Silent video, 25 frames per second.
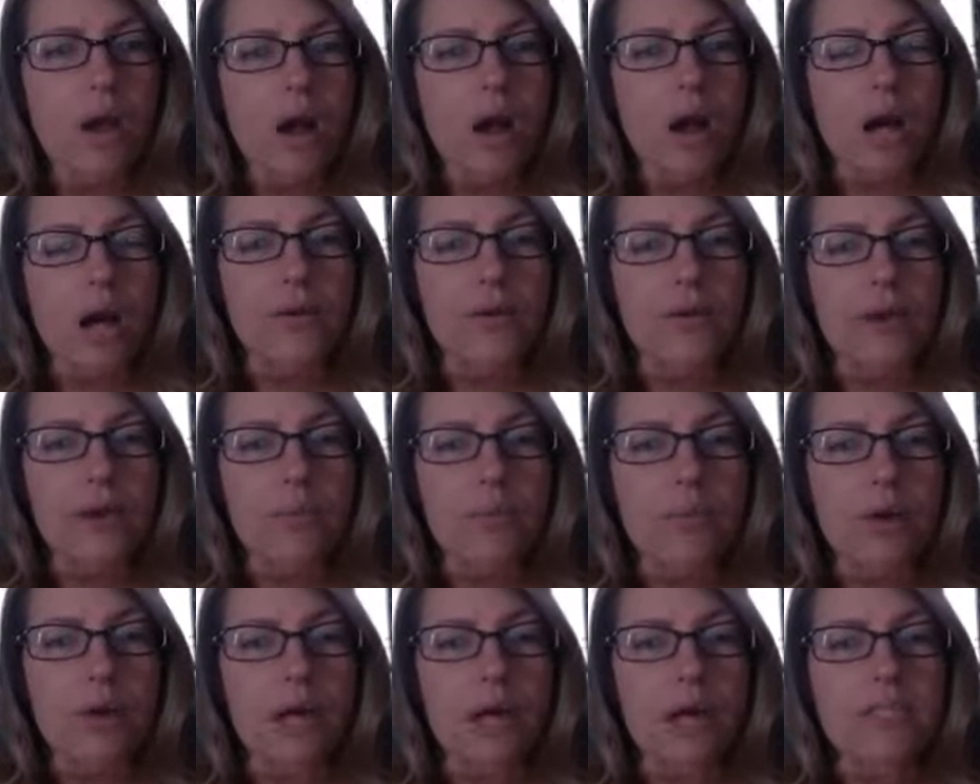All right,
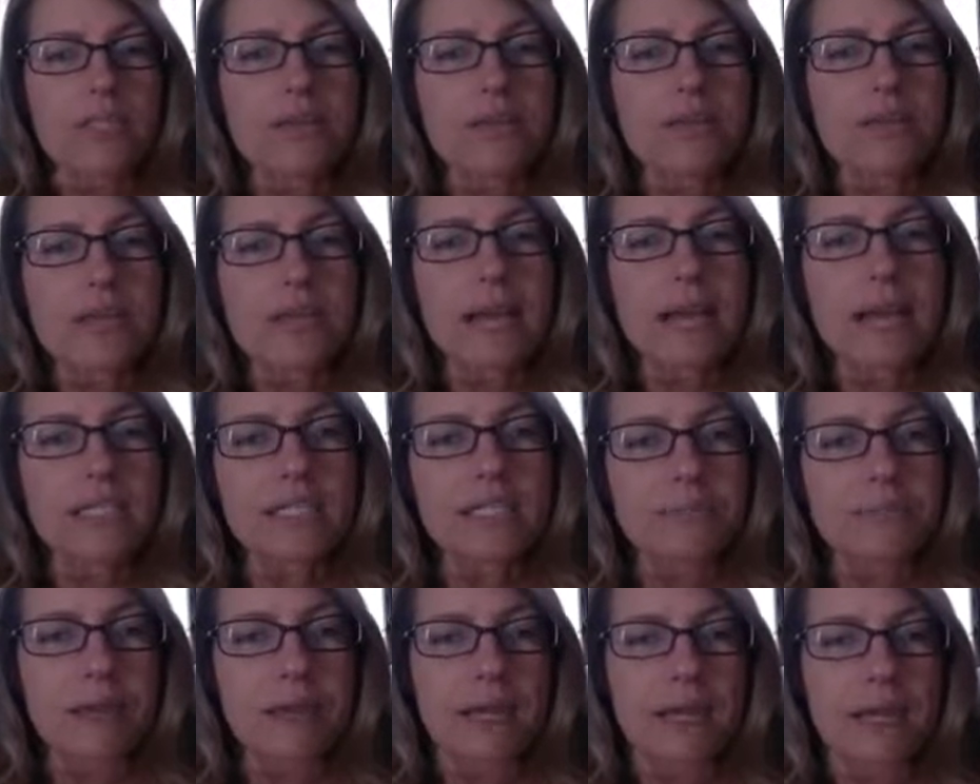we're on to the
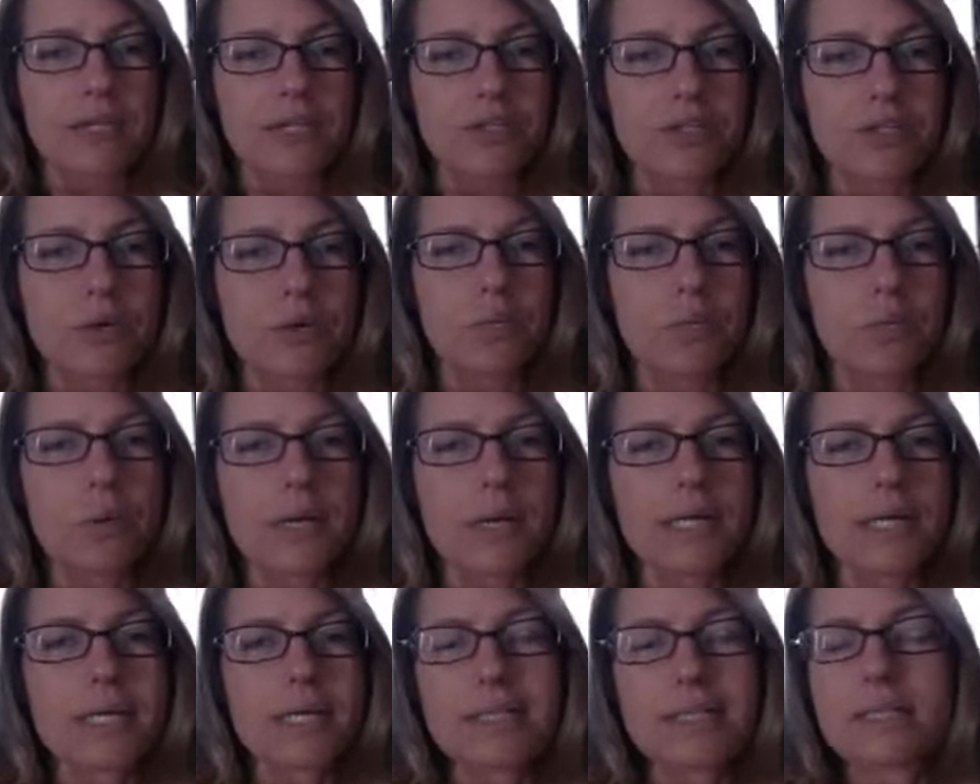next page.
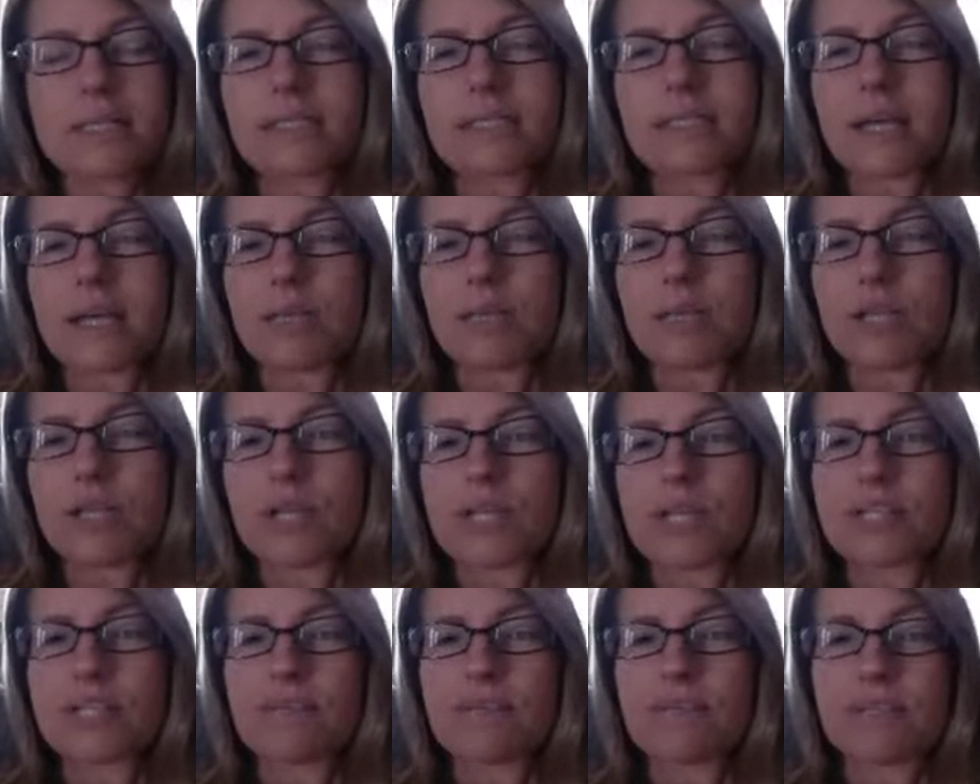What is the
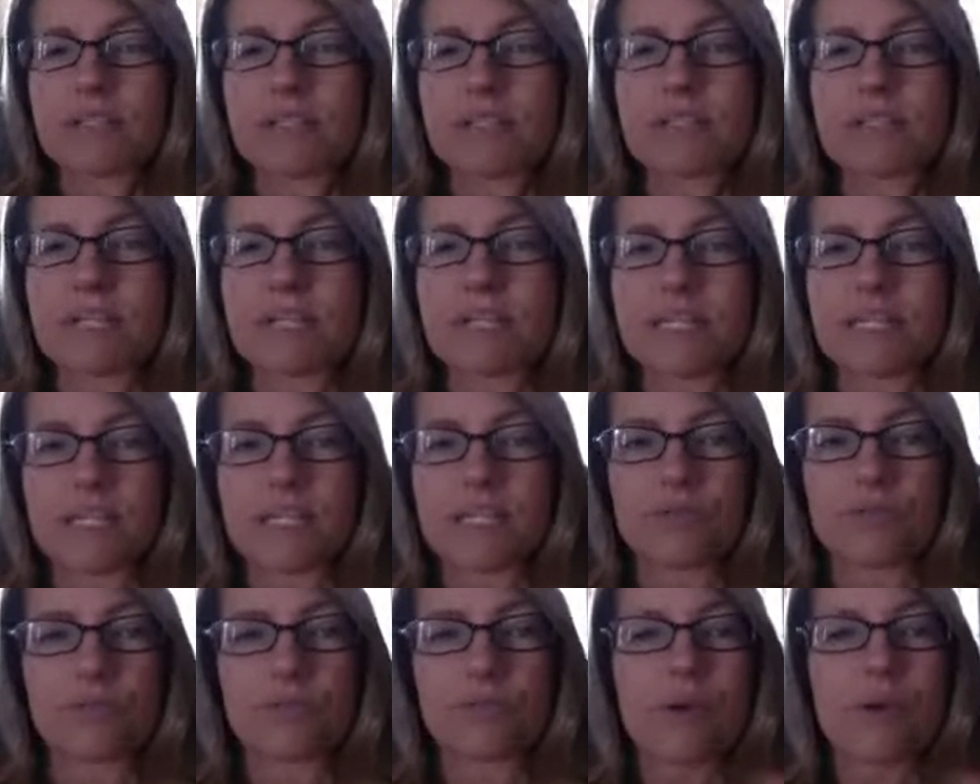subject of this
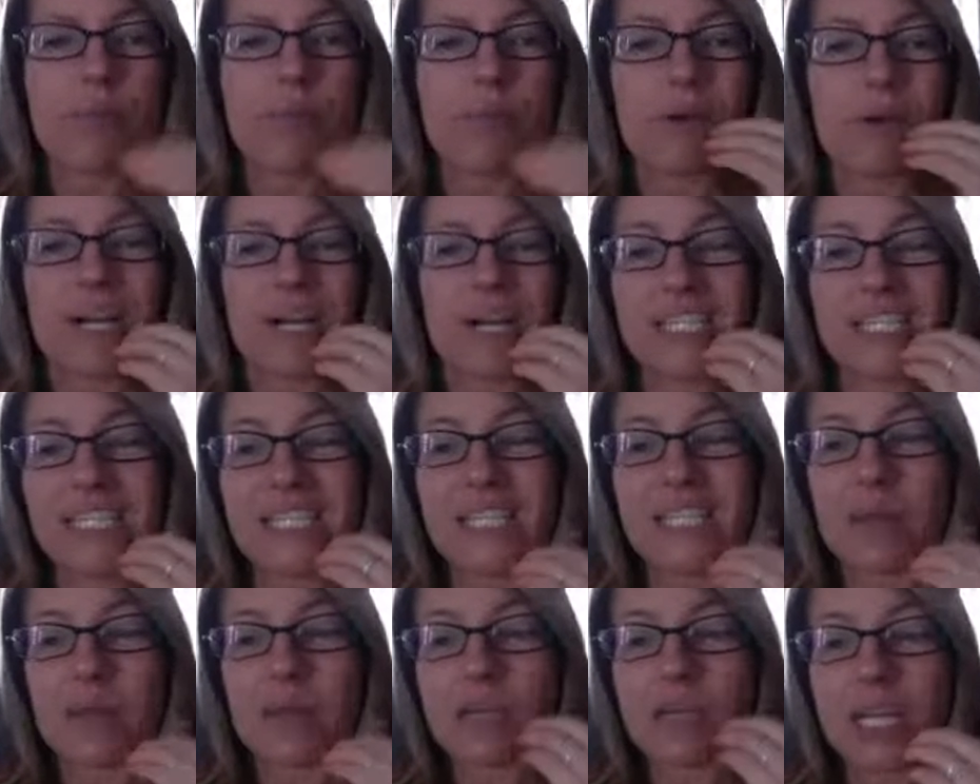sentence? Remember, a
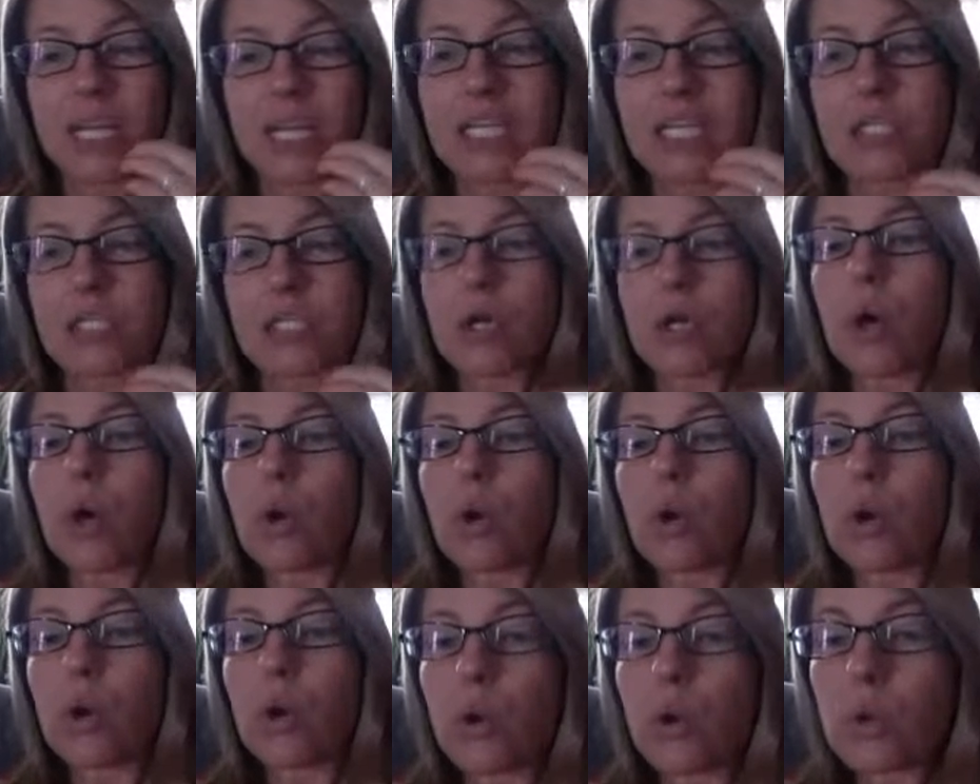subject is
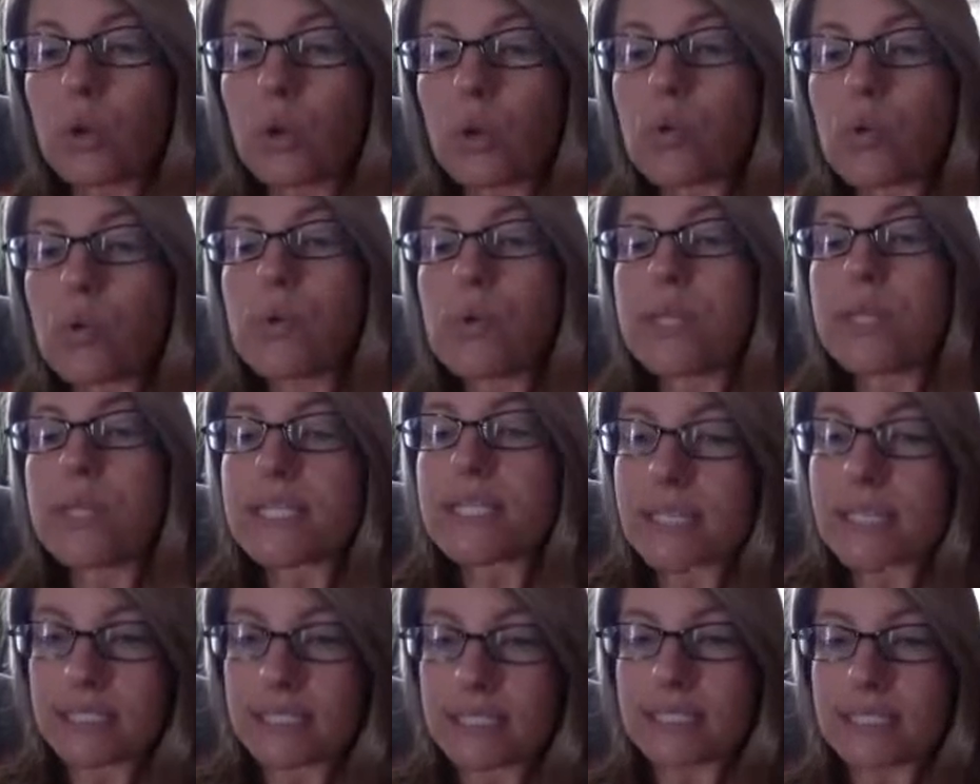who the
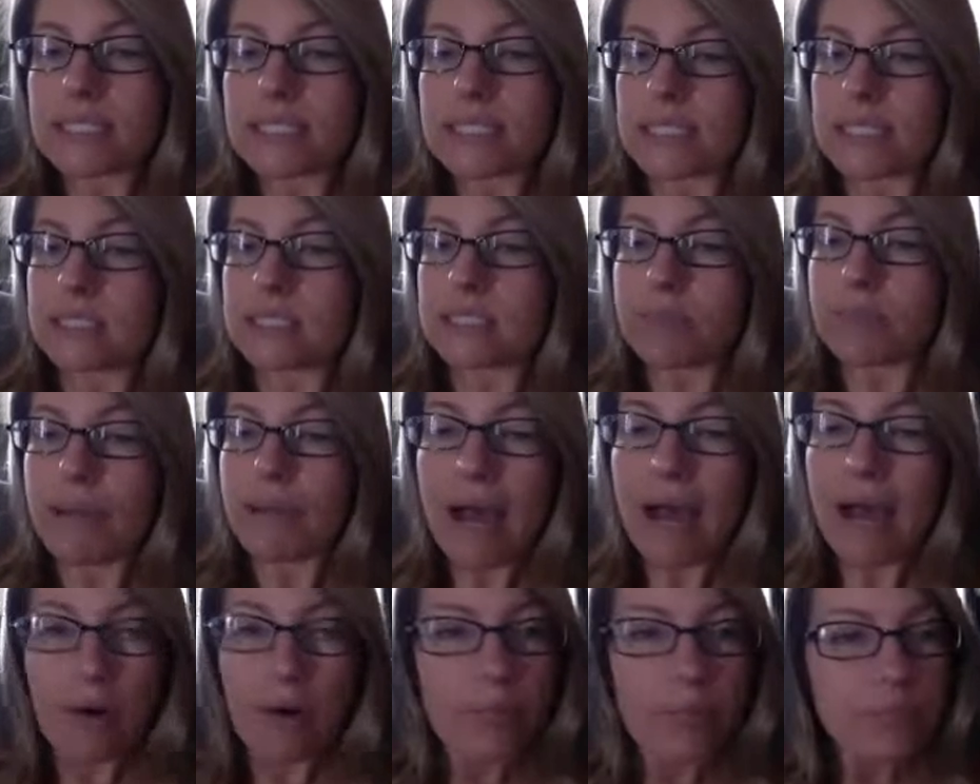sentence is
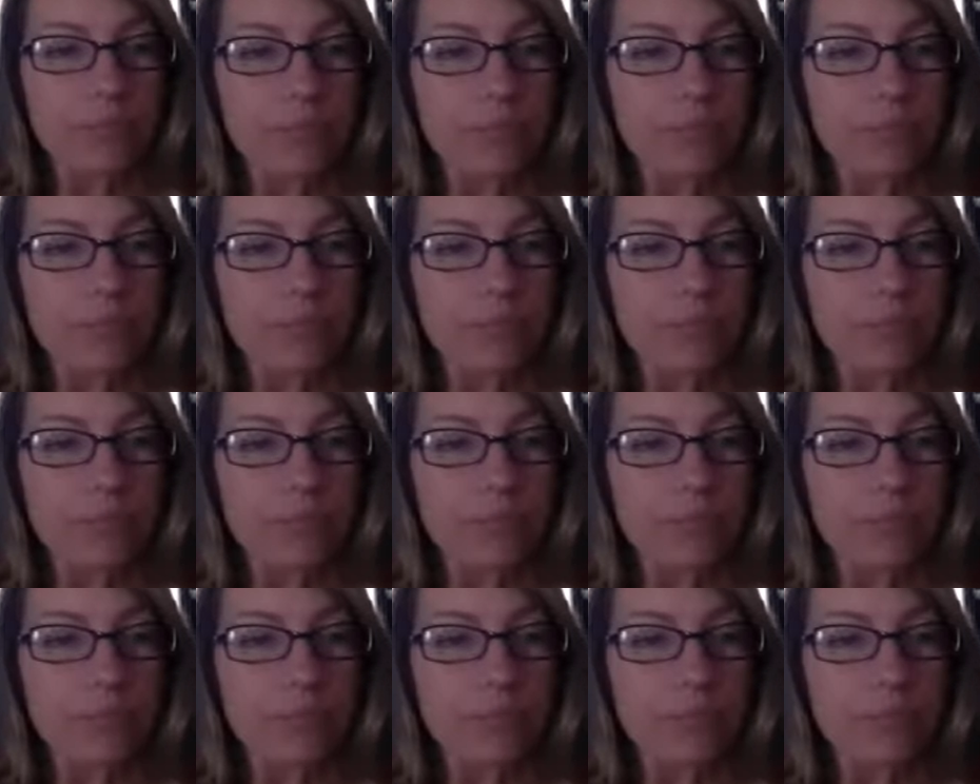about.